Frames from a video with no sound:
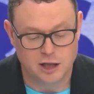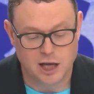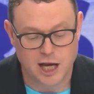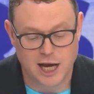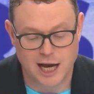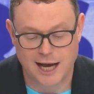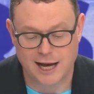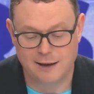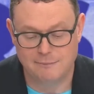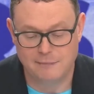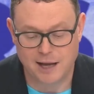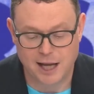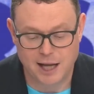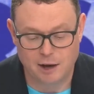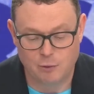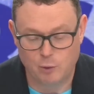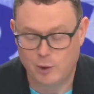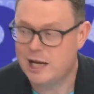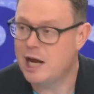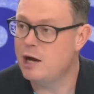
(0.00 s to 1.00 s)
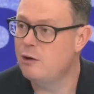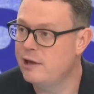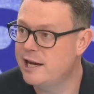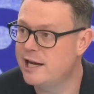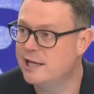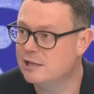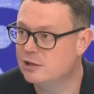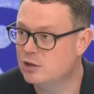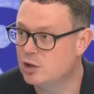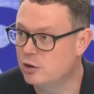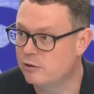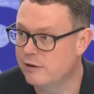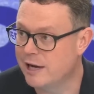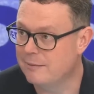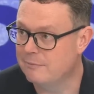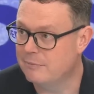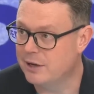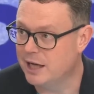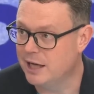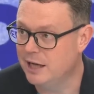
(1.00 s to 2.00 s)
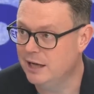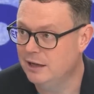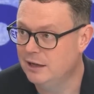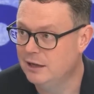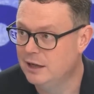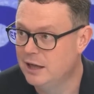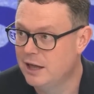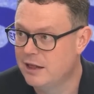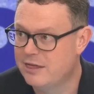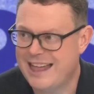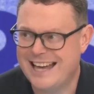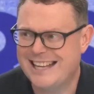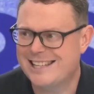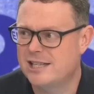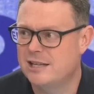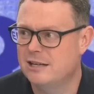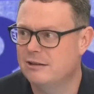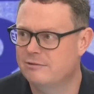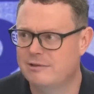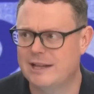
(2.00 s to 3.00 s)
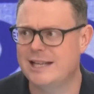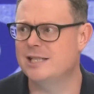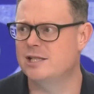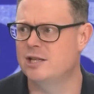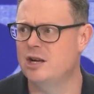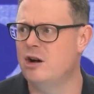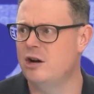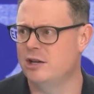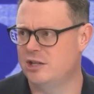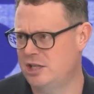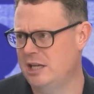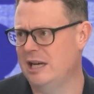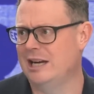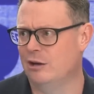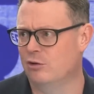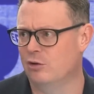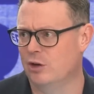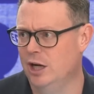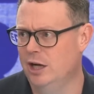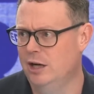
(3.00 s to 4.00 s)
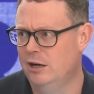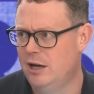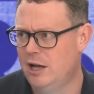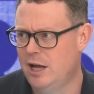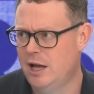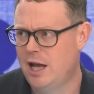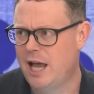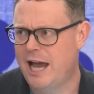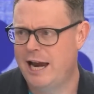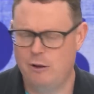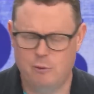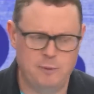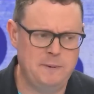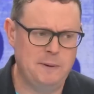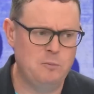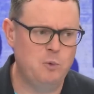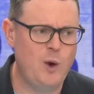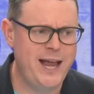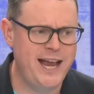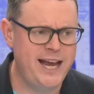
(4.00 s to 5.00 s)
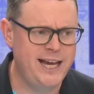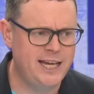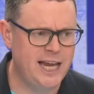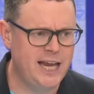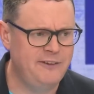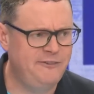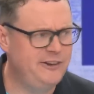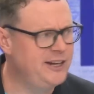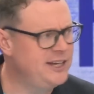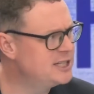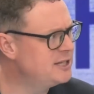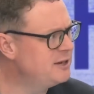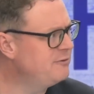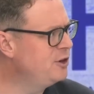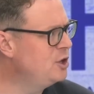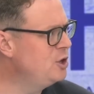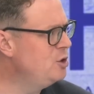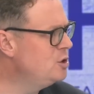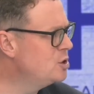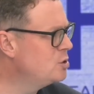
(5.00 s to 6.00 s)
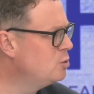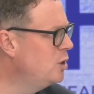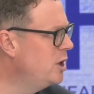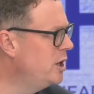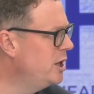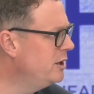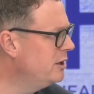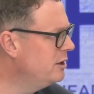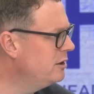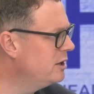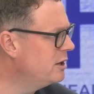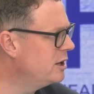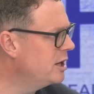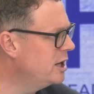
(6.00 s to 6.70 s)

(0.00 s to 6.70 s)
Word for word: um, we know that he's a Tory MP. That's, that's not a secret. And it would be weird if his views weren't